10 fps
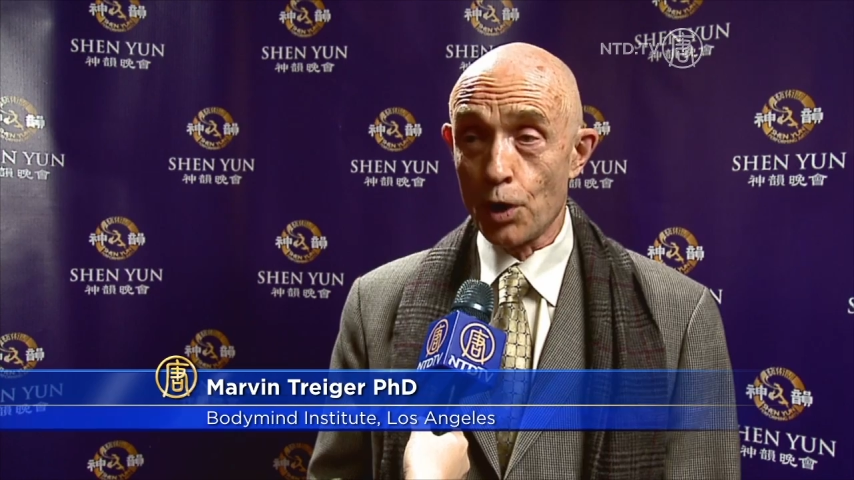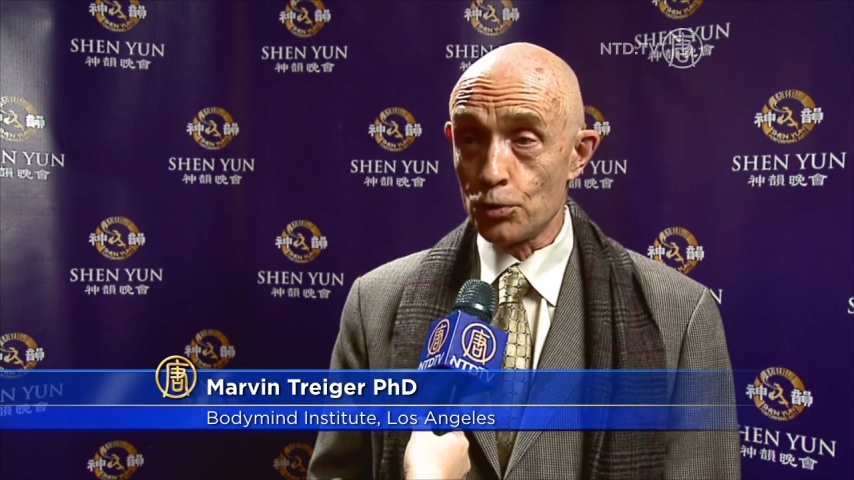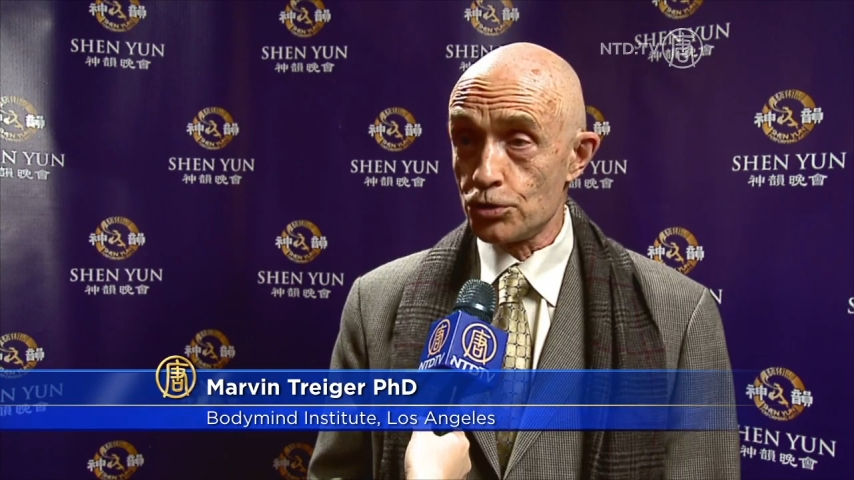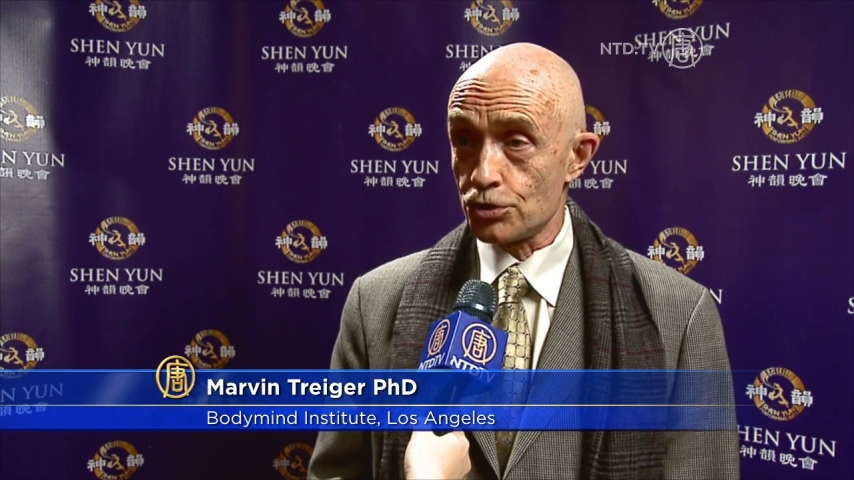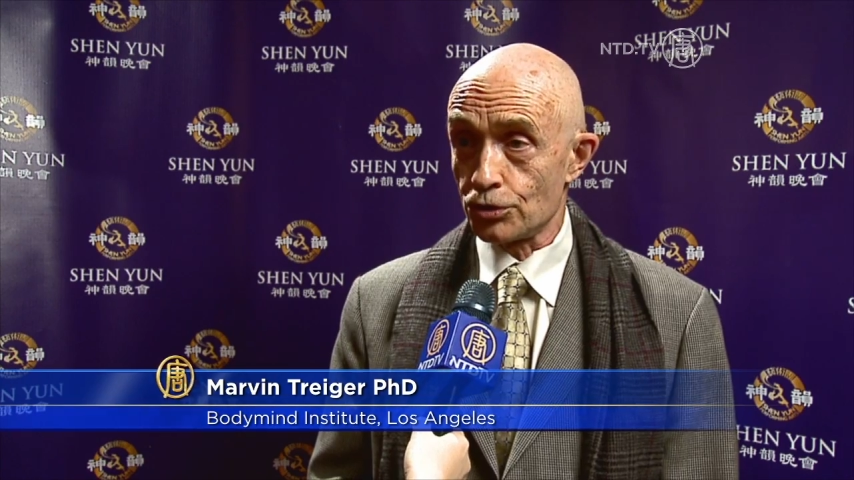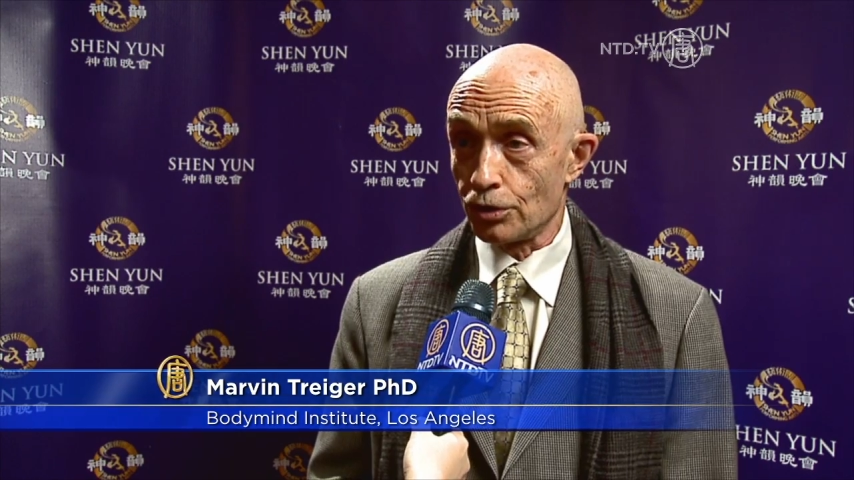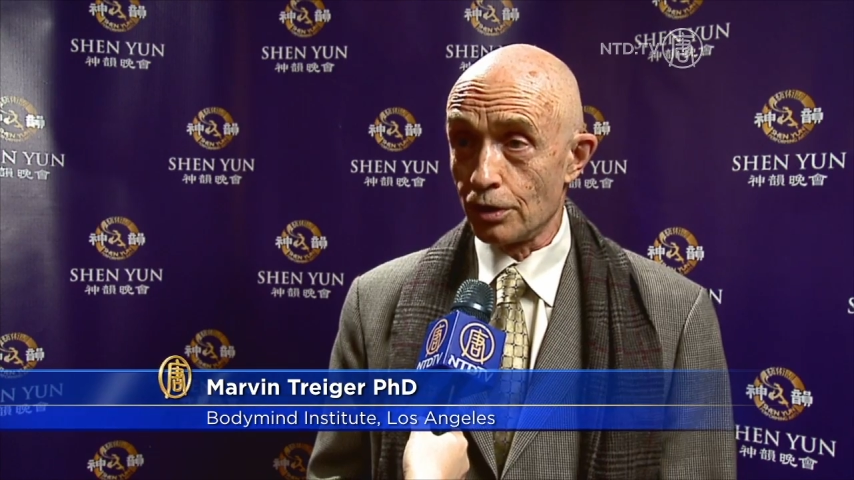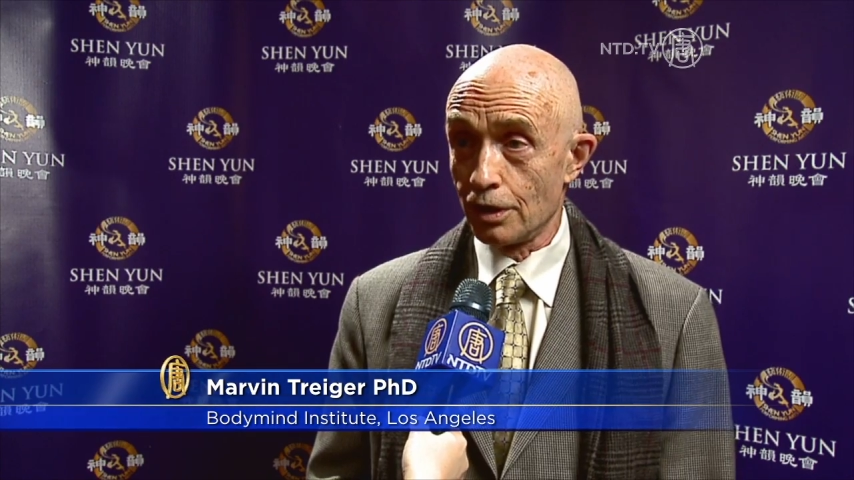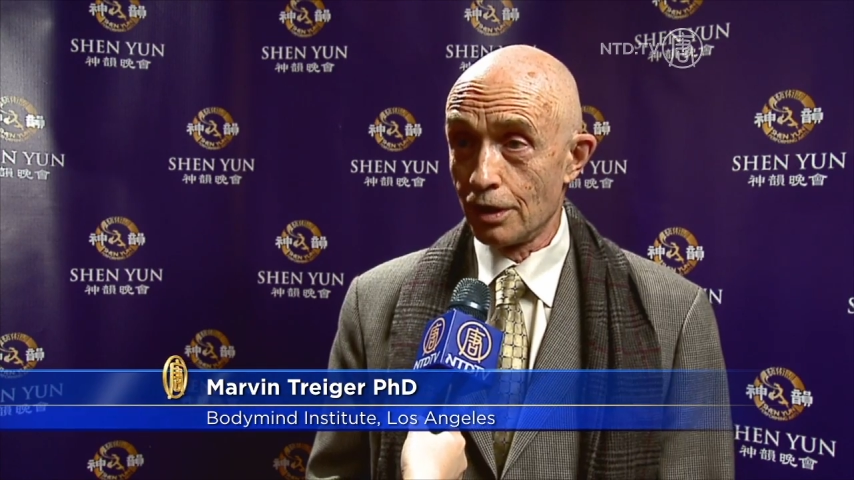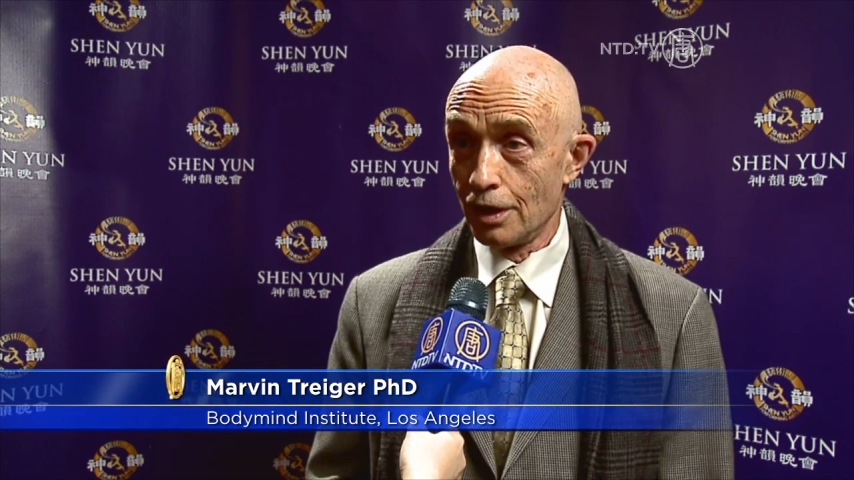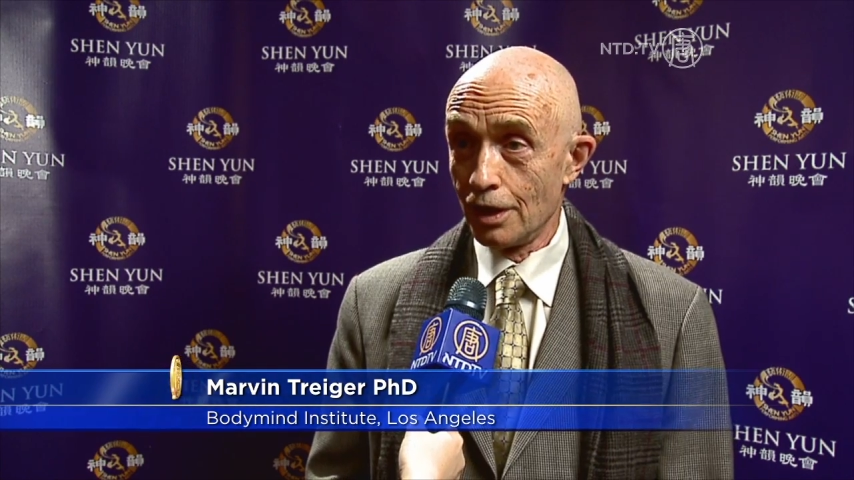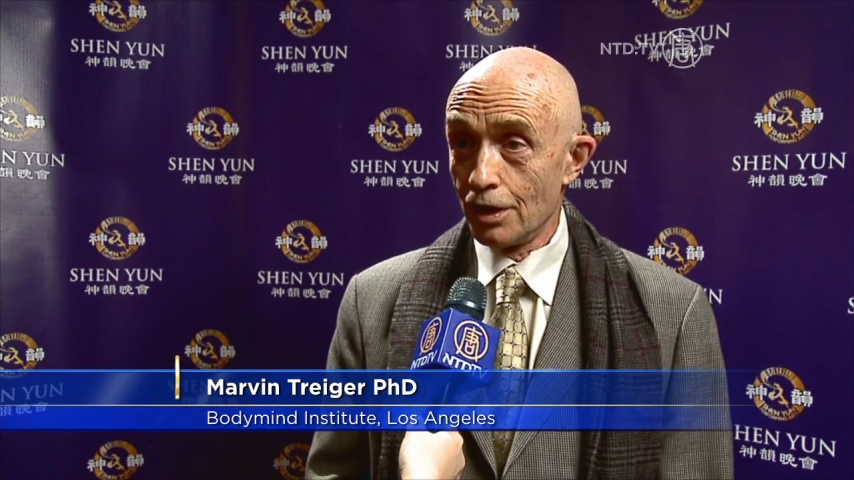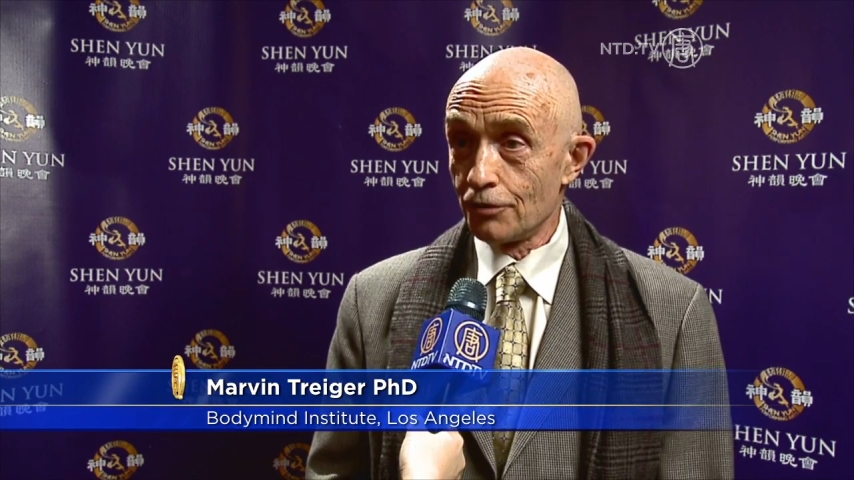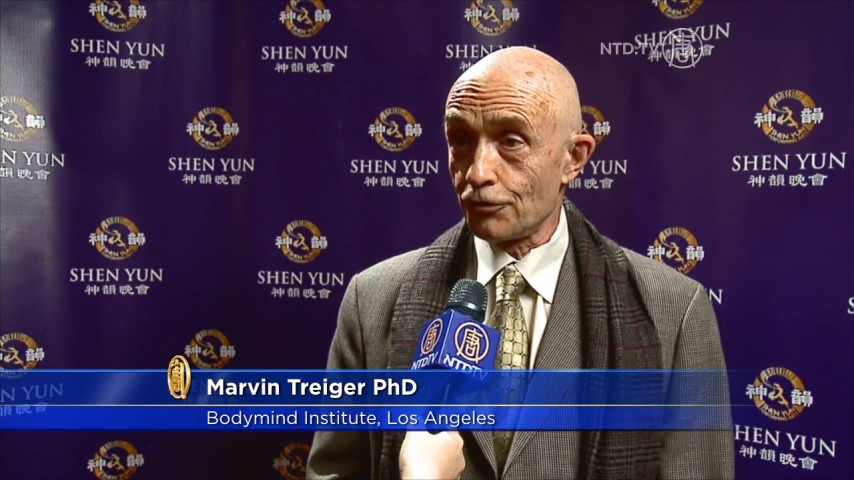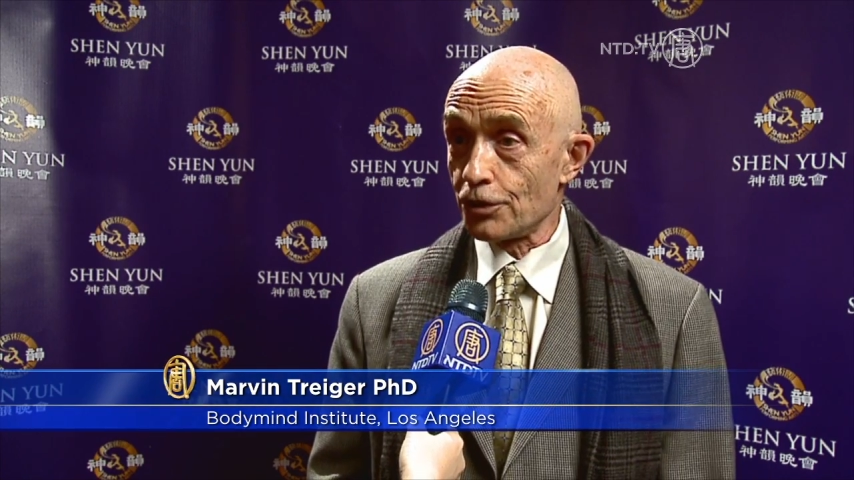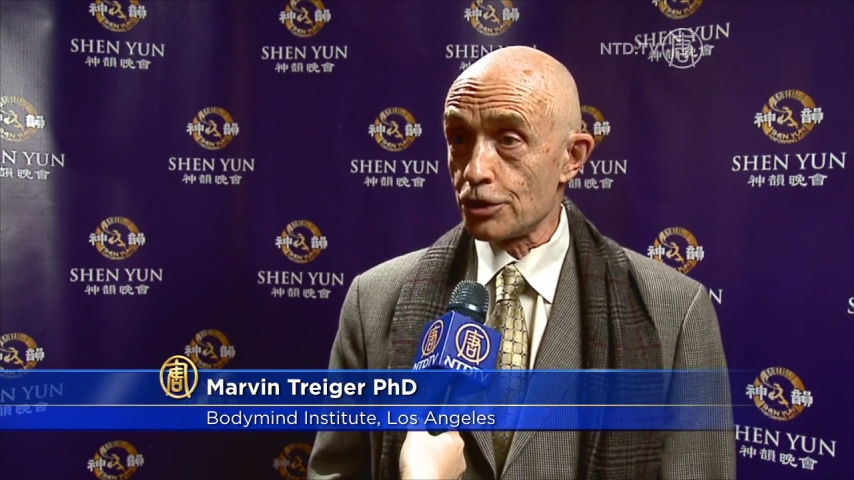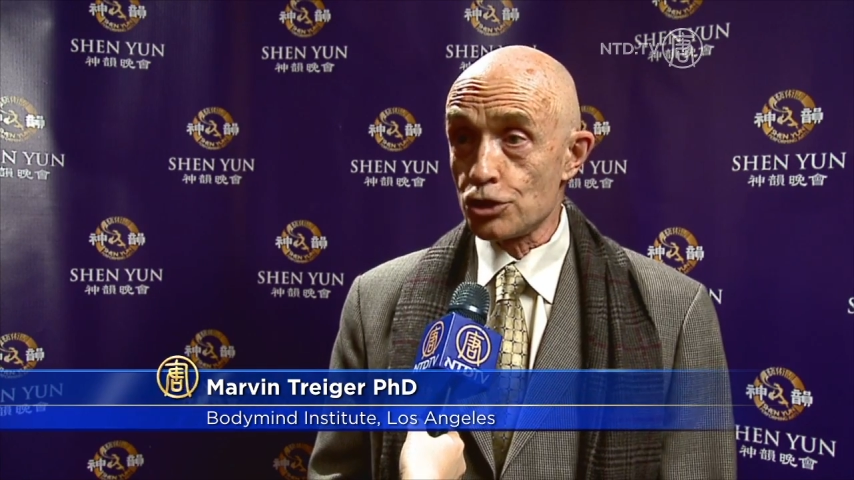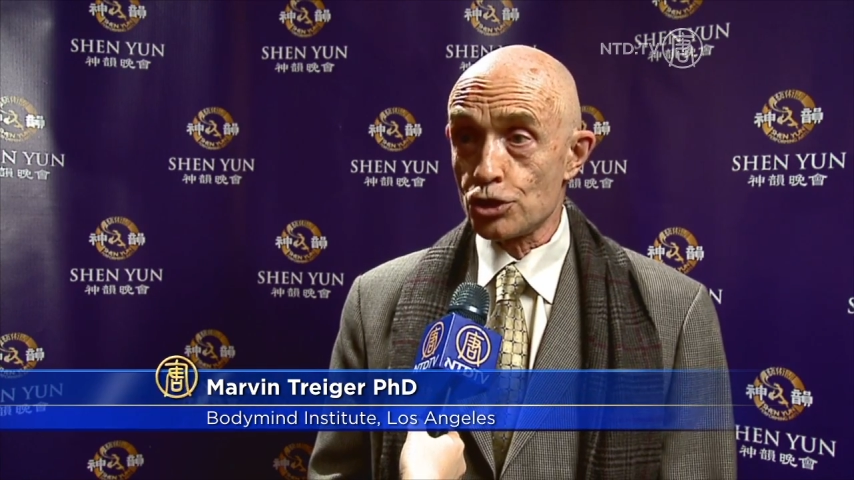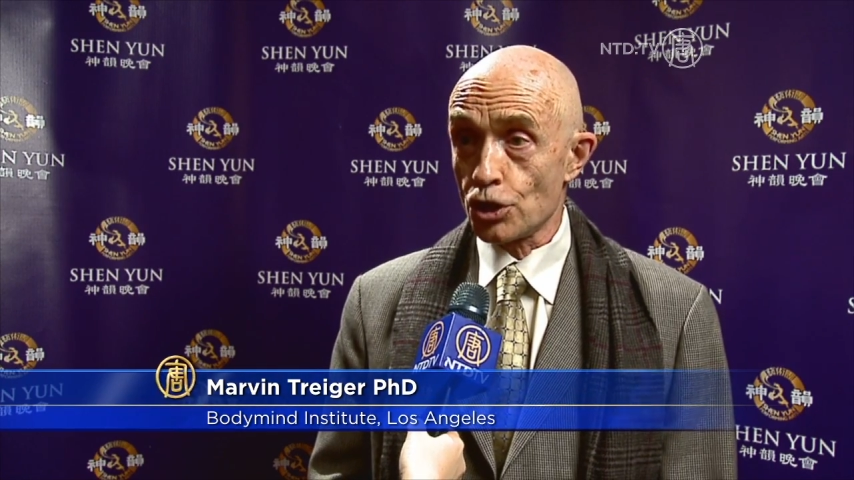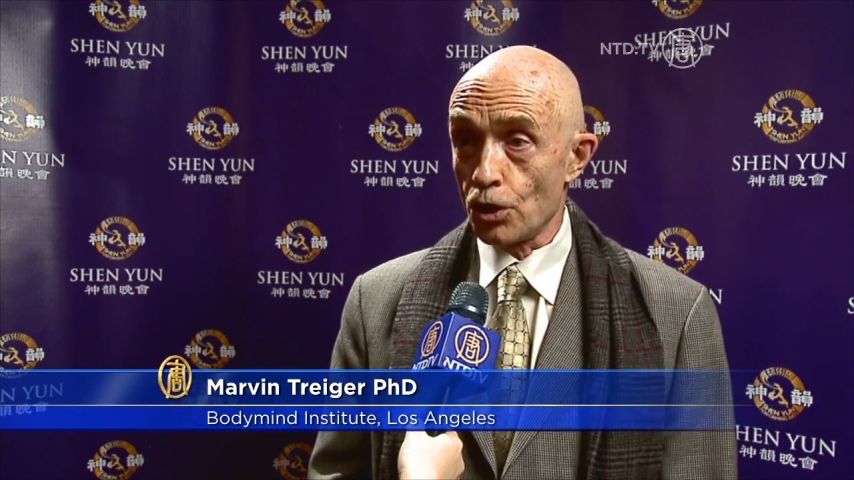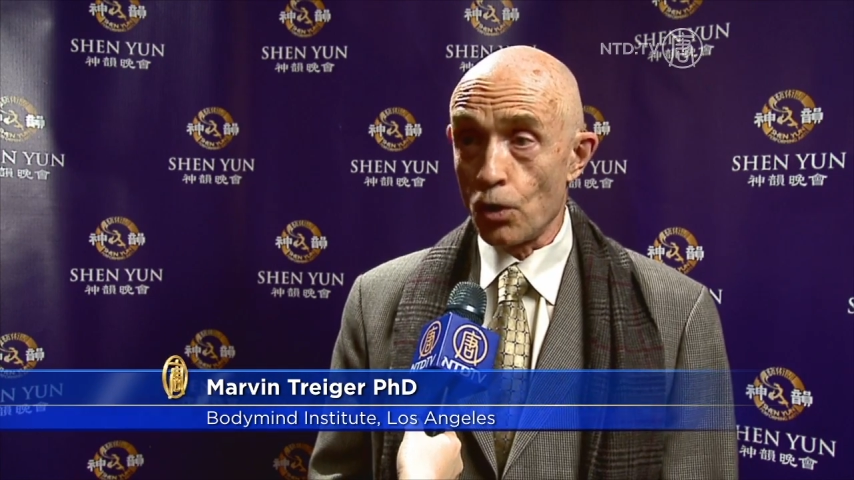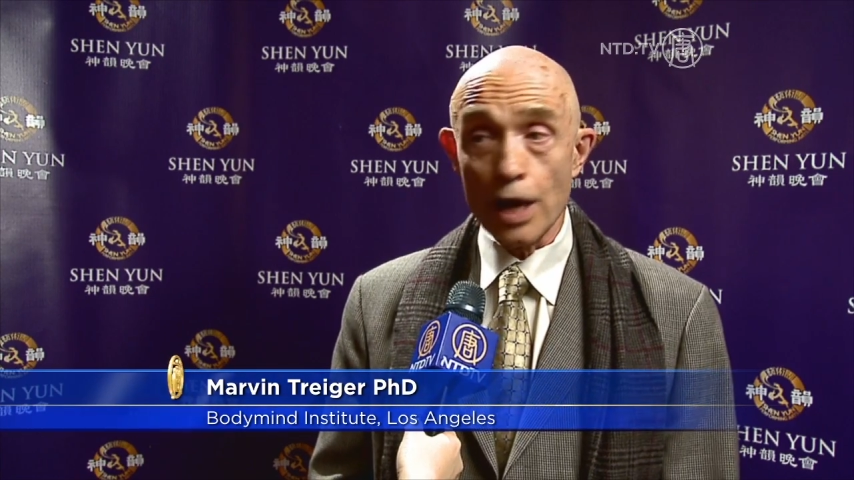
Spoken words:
poster for this show.